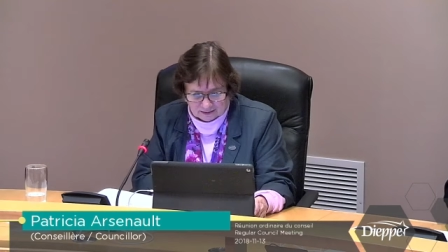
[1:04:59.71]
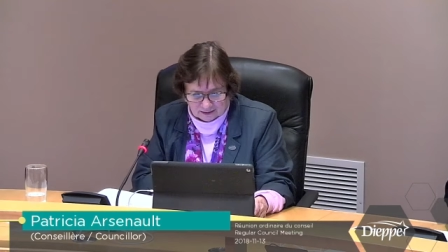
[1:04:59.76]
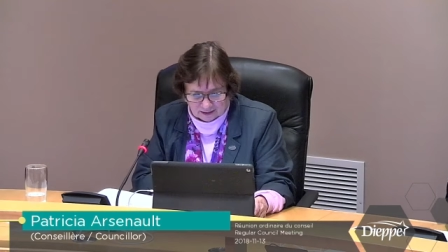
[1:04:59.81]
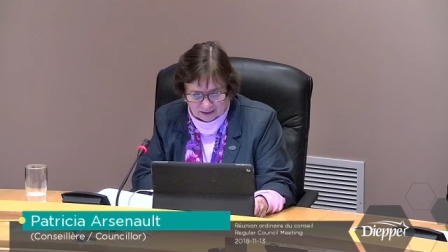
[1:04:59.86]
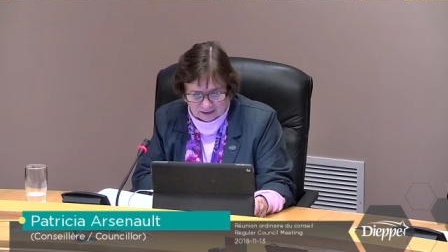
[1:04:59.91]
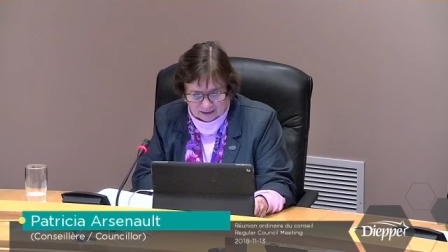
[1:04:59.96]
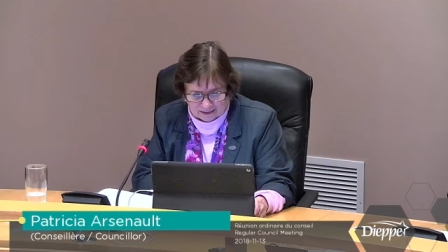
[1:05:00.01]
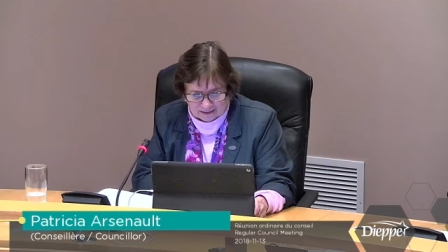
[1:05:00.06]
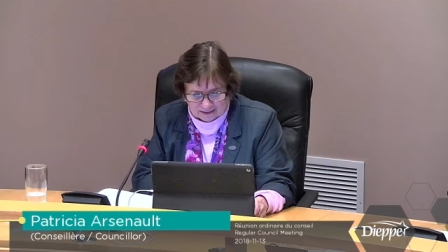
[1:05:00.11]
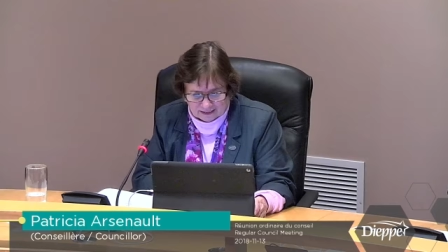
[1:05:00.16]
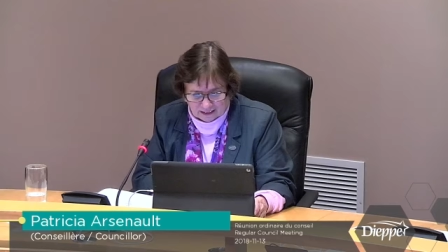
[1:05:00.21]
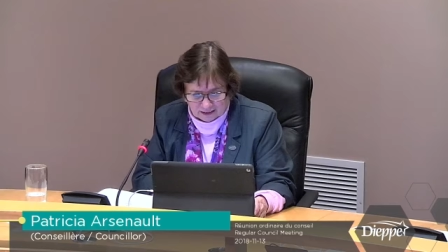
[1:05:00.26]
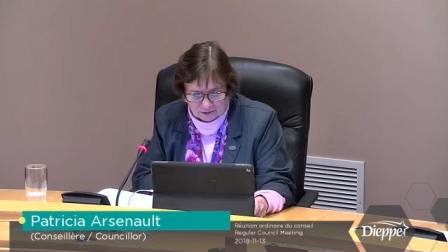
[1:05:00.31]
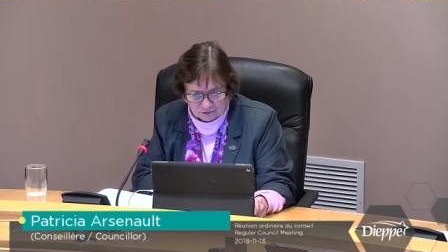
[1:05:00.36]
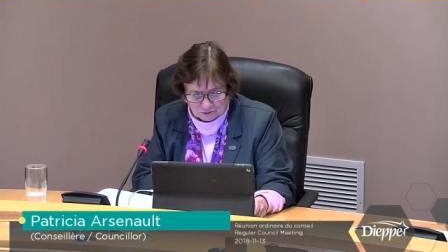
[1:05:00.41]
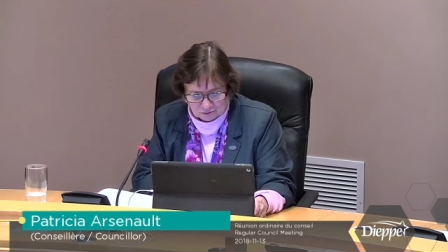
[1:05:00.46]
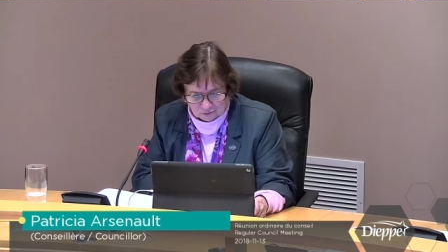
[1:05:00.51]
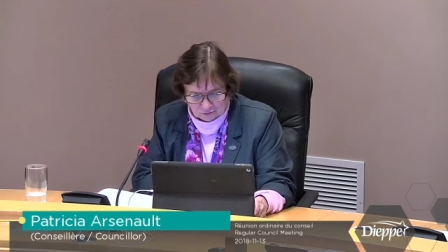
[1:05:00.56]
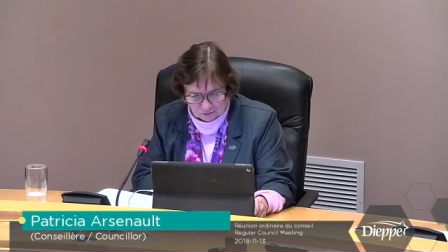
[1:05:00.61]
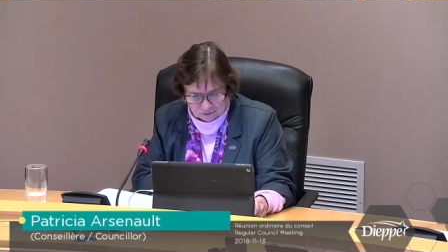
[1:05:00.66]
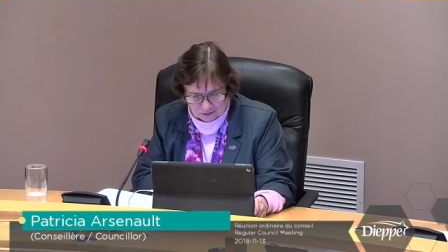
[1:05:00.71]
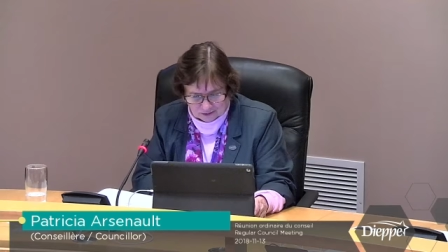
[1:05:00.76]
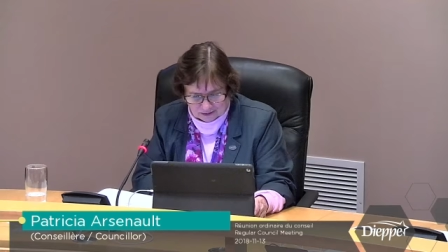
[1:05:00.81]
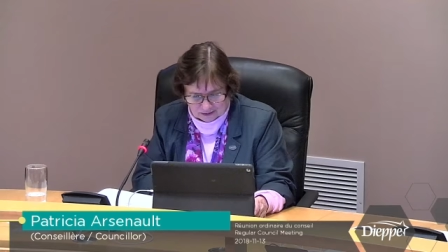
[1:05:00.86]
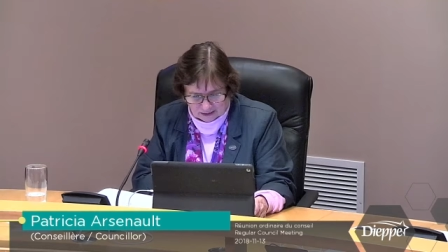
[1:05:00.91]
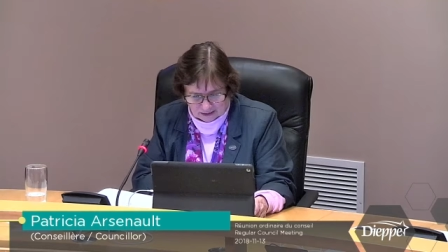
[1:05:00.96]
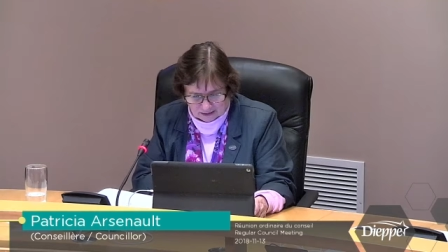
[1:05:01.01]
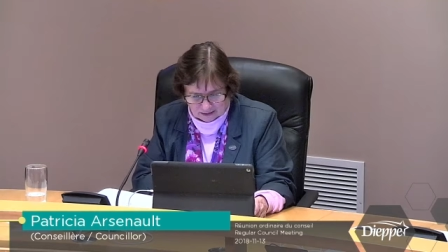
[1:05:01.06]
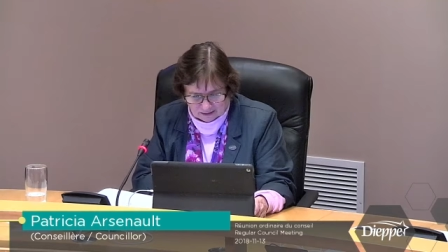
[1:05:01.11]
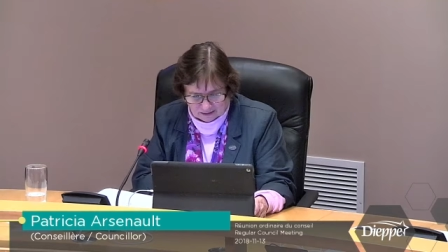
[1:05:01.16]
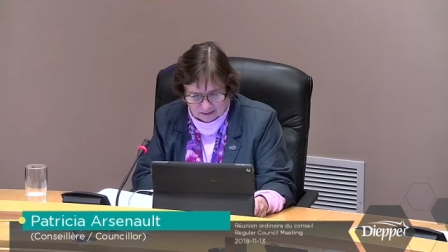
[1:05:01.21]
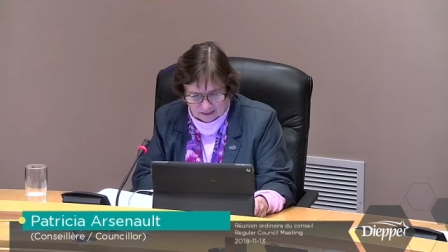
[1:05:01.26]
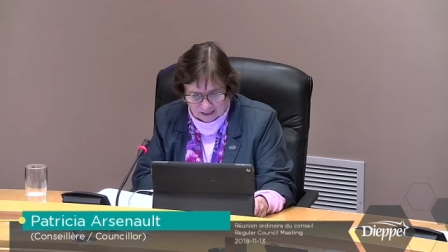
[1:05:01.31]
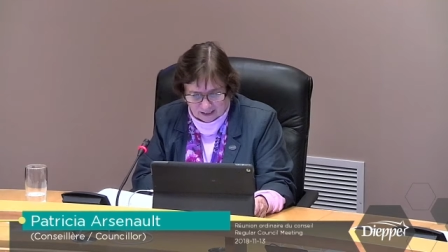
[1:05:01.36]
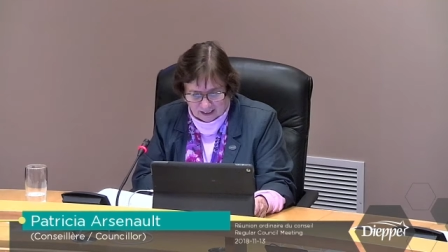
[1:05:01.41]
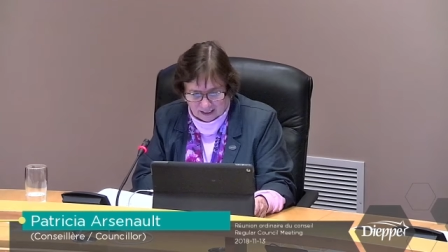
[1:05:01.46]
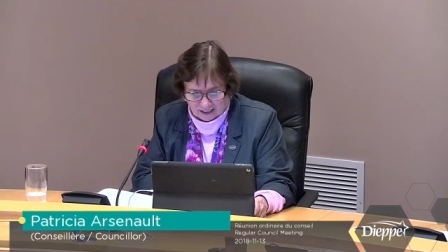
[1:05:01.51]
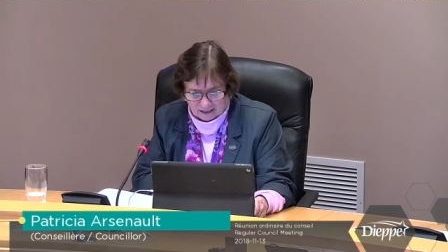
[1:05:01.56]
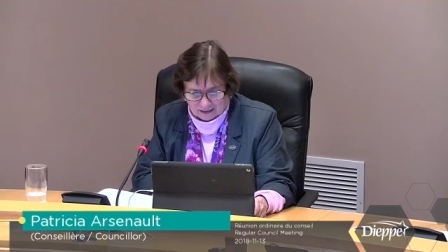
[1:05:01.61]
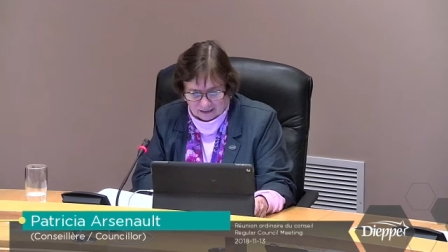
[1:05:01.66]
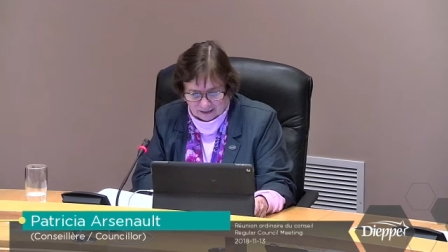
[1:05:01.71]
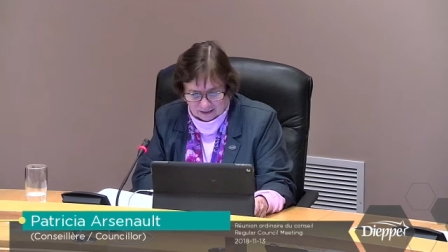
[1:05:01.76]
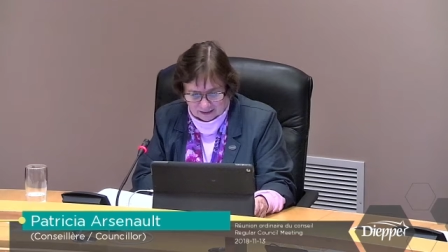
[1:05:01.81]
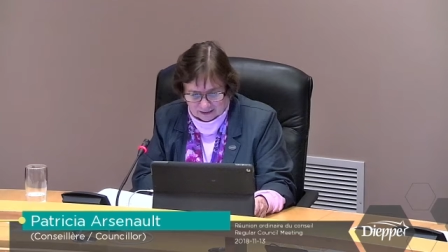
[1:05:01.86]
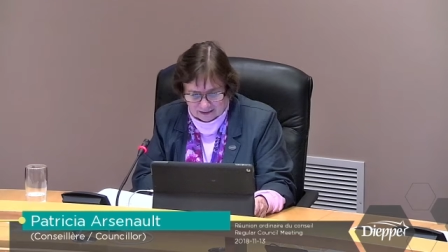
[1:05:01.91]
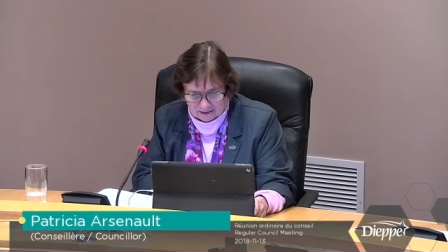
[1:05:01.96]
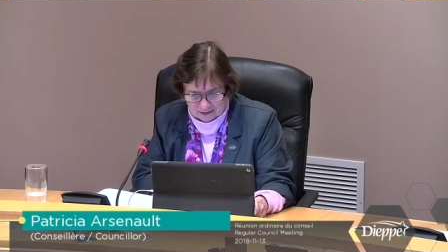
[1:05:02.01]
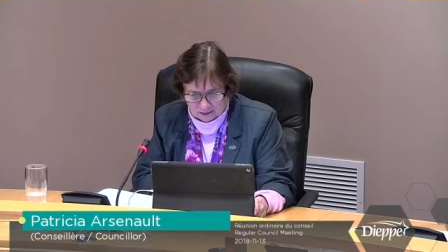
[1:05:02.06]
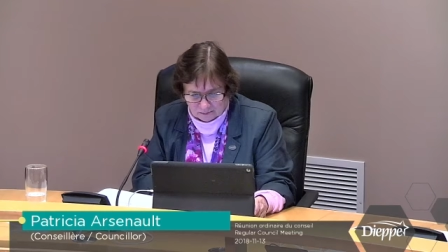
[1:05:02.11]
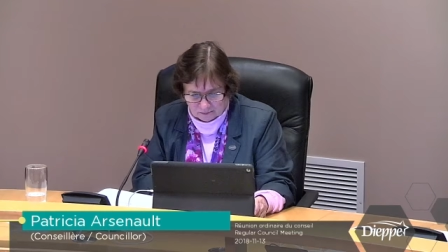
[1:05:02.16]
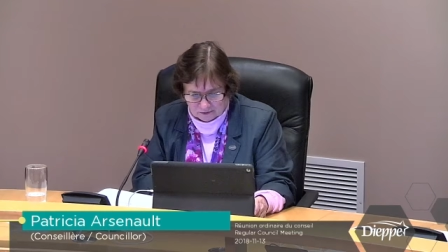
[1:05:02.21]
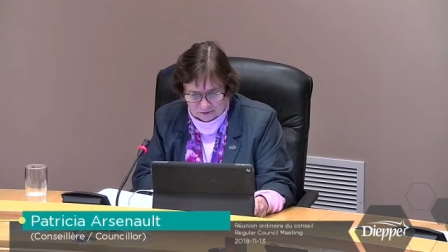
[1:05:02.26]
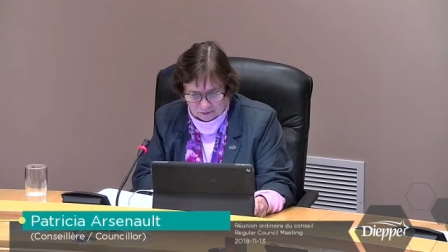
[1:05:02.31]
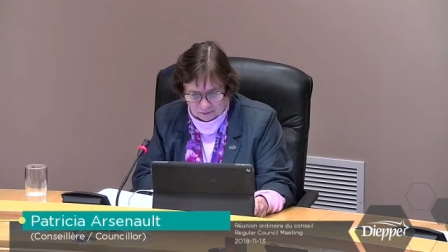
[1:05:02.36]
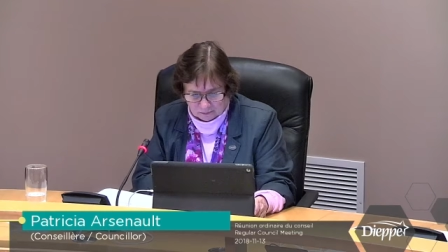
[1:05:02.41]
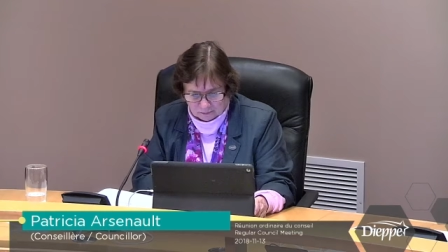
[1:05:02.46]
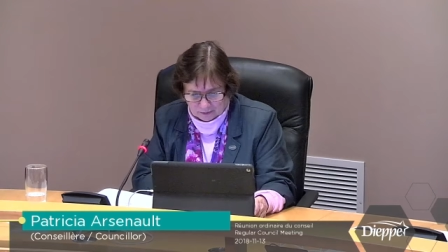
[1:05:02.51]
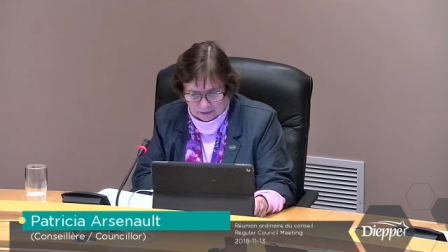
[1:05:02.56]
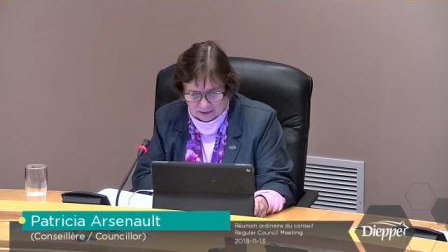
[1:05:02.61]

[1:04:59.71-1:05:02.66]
which will be installed in the Council chambers,